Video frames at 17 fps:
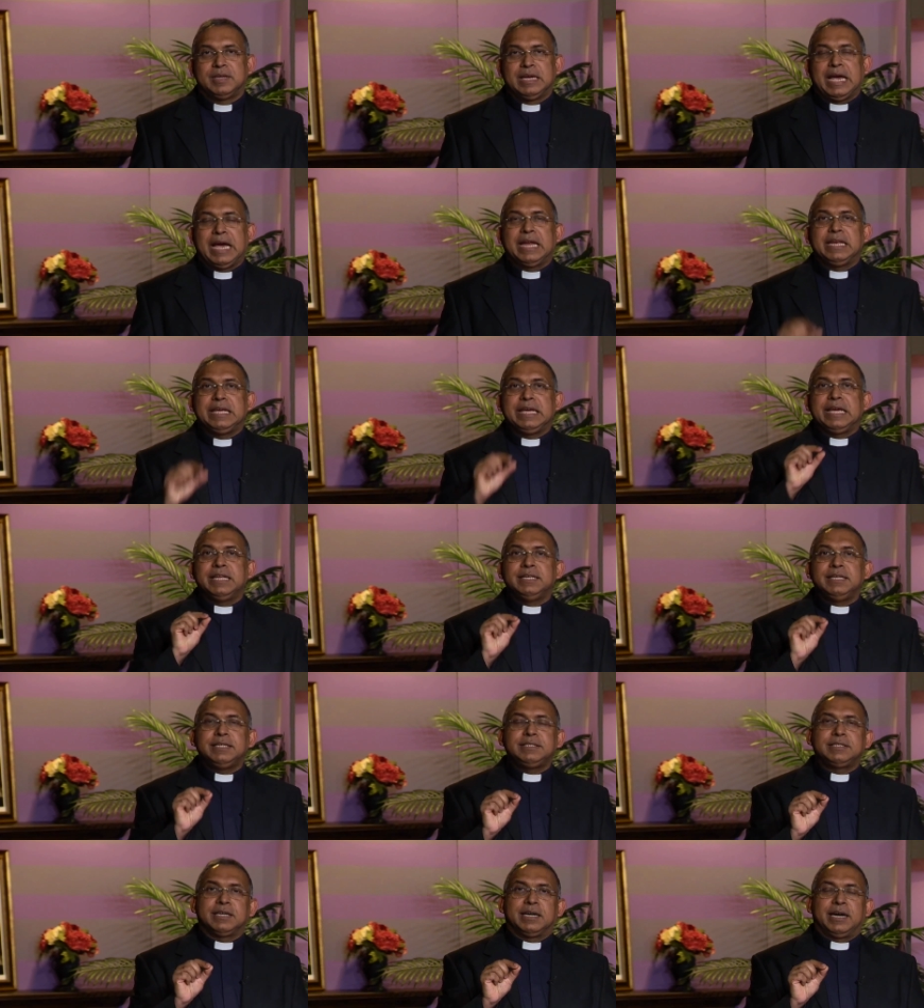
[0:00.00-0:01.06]
And any
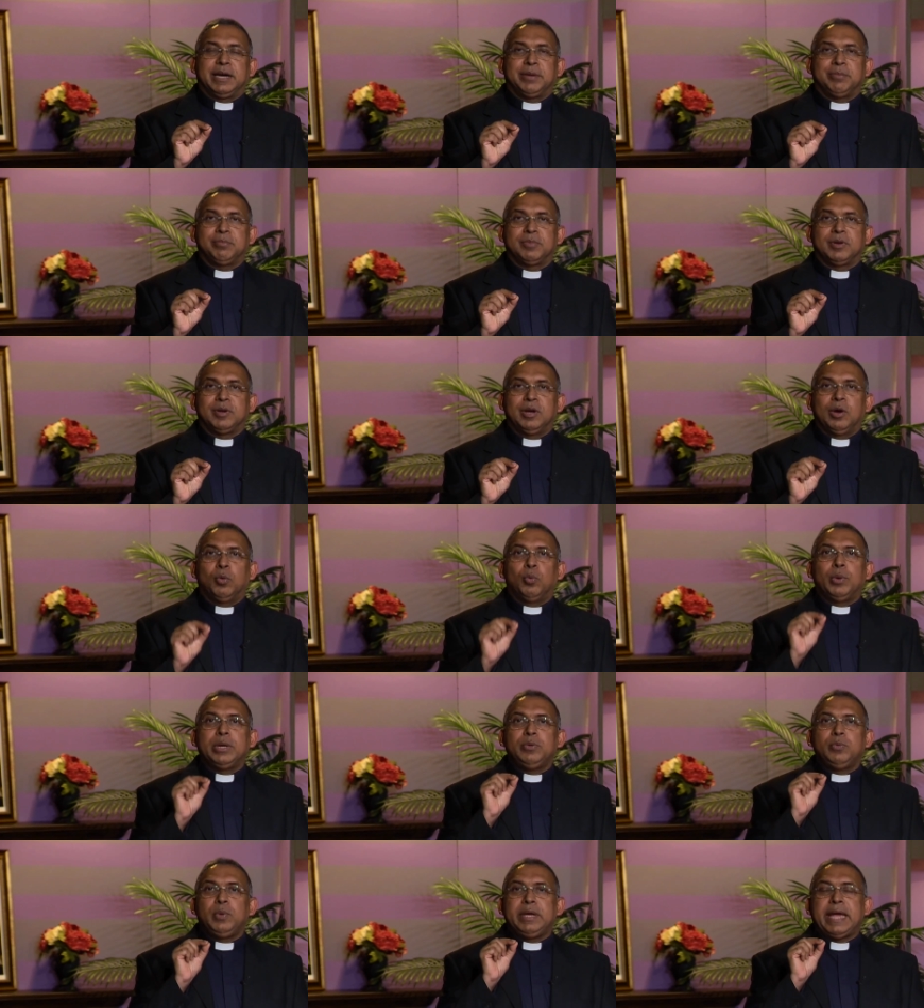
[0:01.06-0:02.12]
time
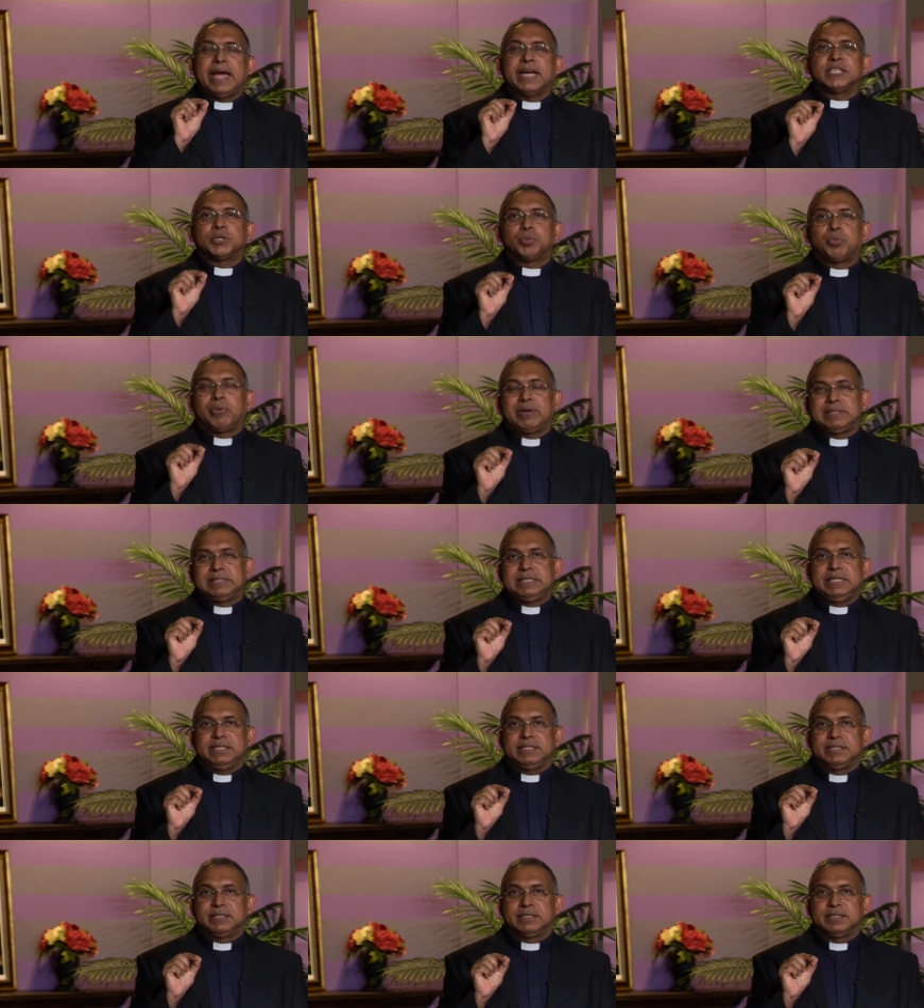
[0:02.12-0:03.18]
when we express
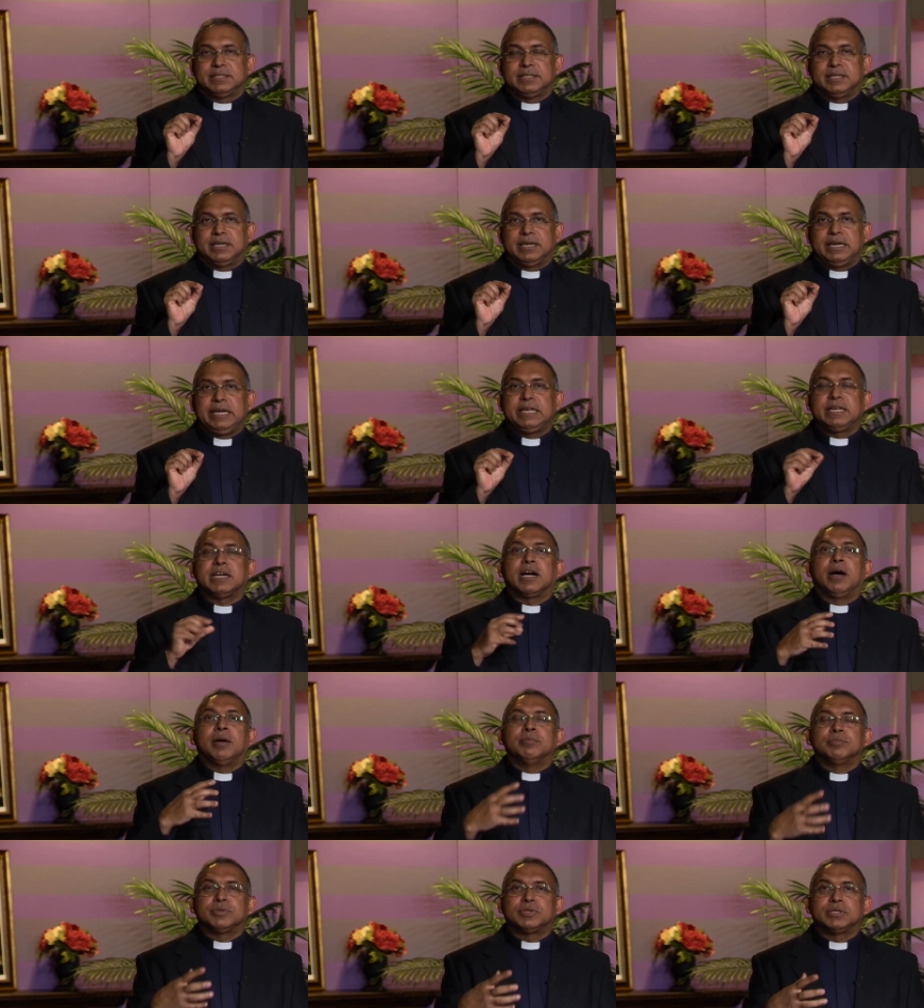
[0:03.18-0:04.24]
this, it
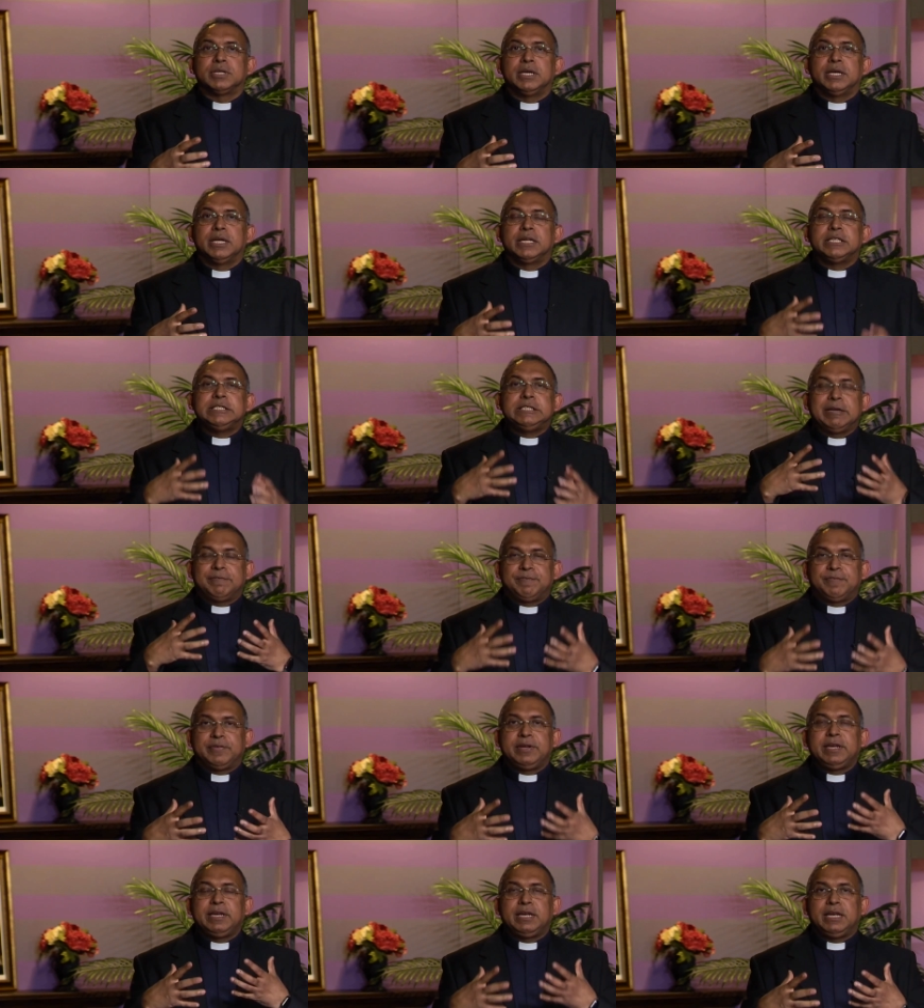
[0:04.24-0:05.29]
comes
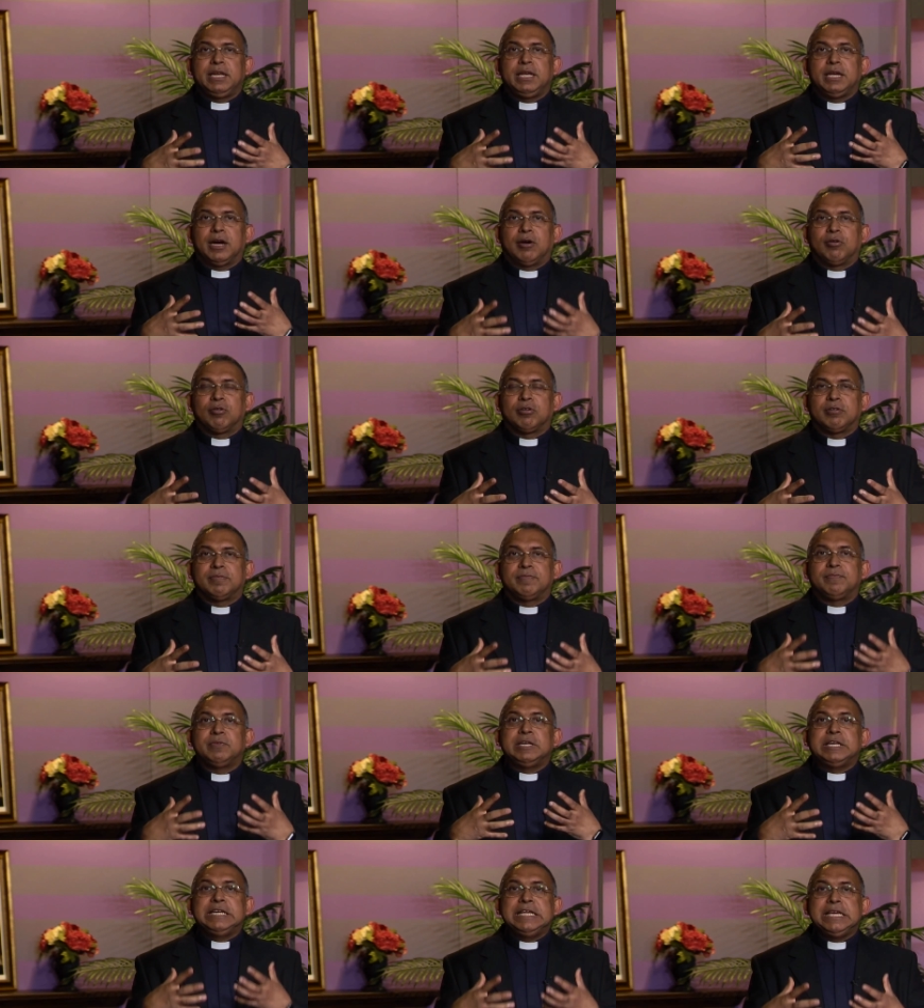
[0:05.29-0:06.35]
definitely out of
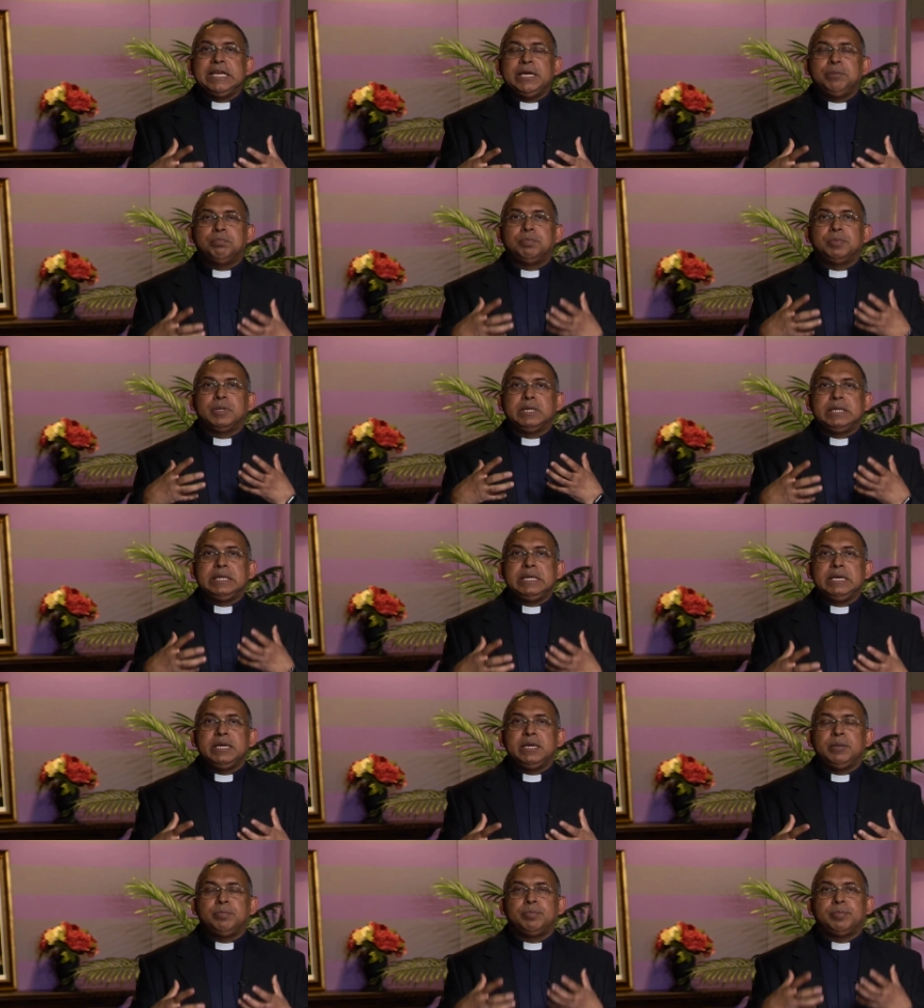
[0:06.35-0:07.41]
deep,
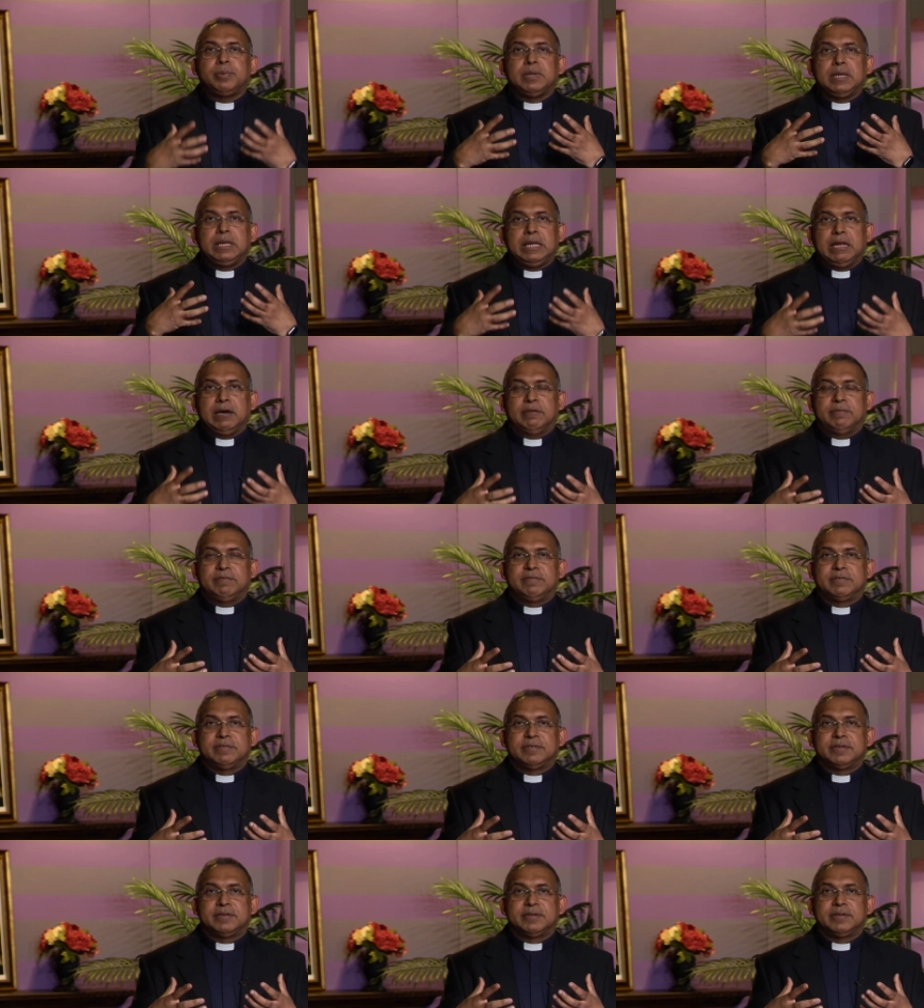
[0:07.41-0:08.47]
deep love.
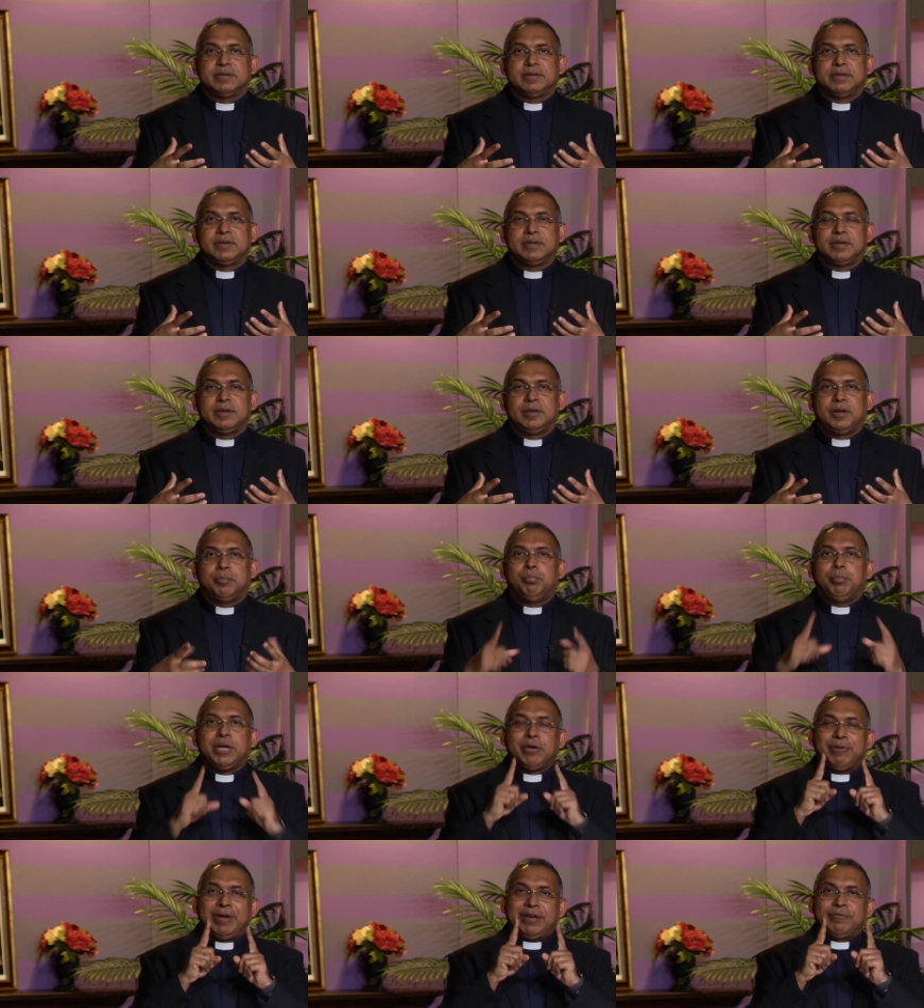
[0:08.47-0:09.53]
Be
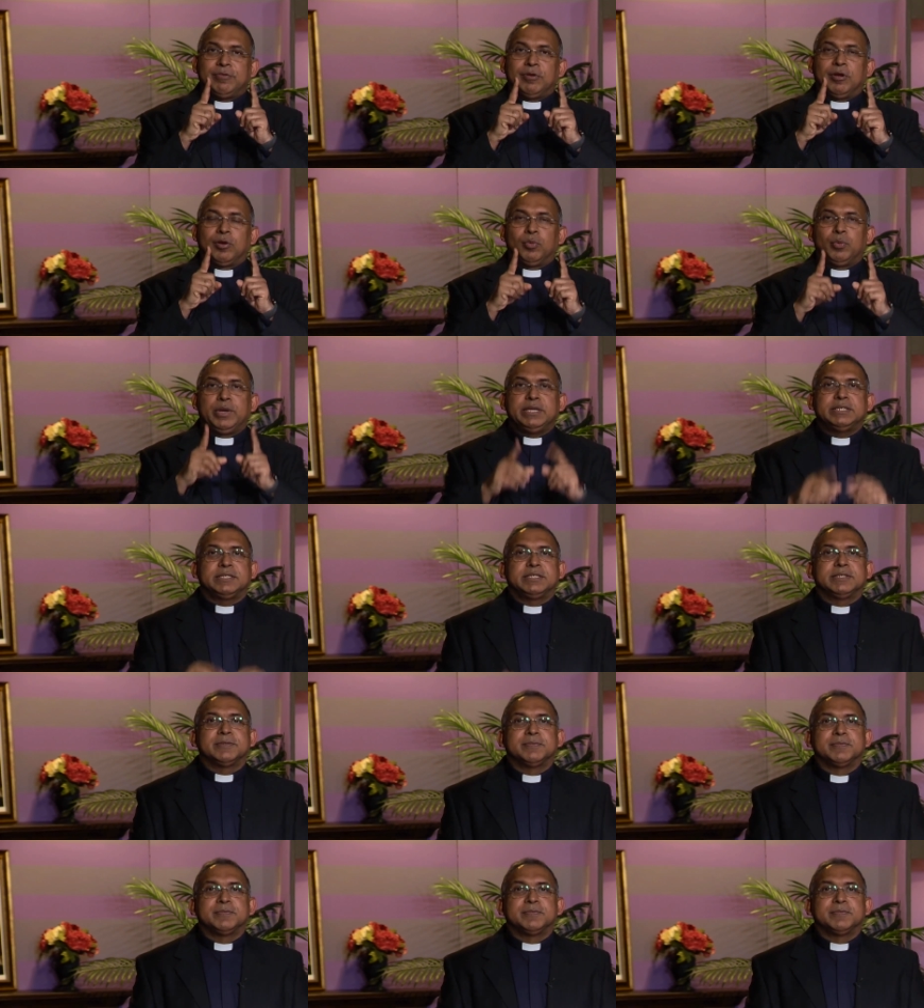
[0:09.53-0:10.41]
grateful always.